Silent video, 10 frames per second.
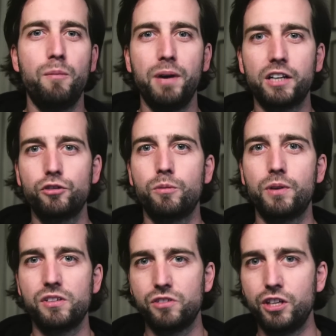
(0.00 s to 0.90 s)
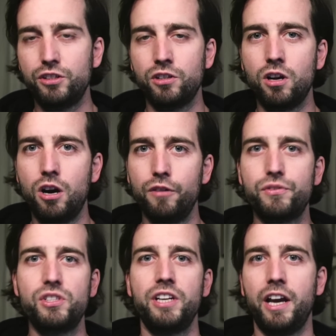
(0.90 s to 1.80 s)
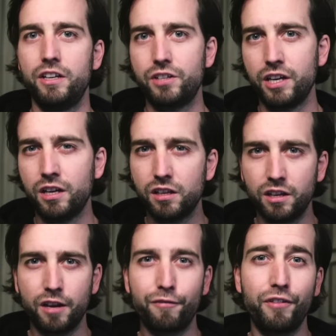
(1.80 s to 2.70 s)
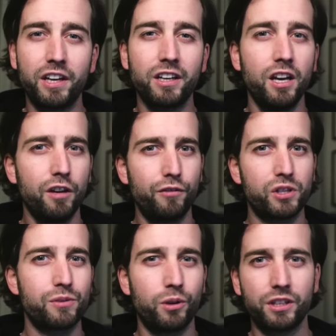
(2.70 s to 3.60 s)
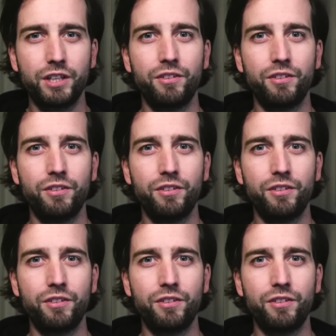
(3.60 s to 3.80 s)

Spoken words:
now back to the presentation of CATL, and I think, first of all,